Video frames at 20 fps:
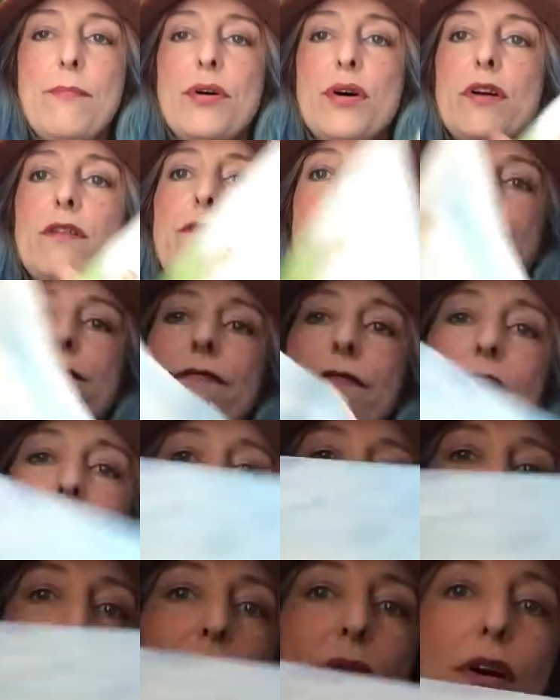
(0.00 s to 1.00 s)
Puff,
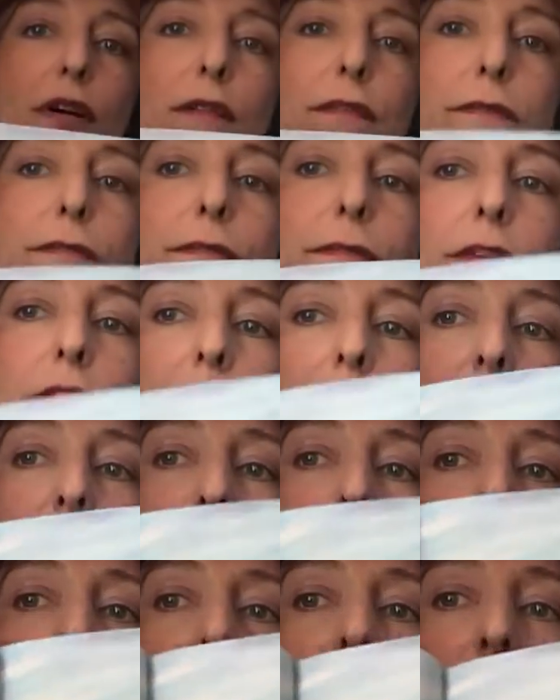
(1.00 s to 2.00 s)
puff,
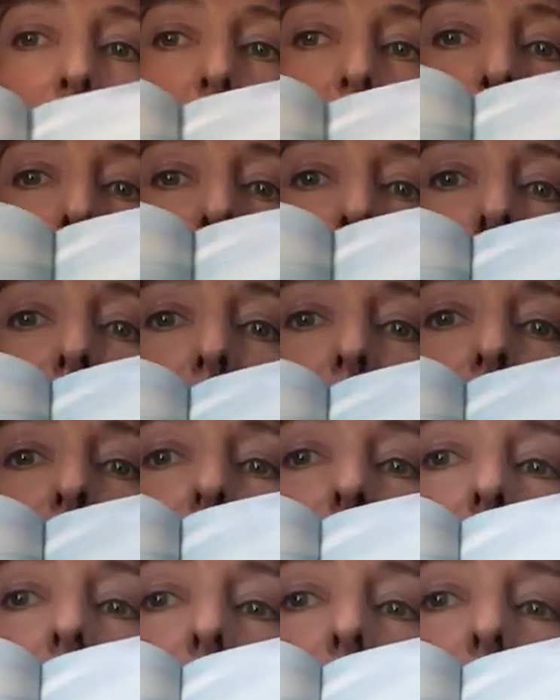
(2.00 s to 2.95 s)
blow, blow.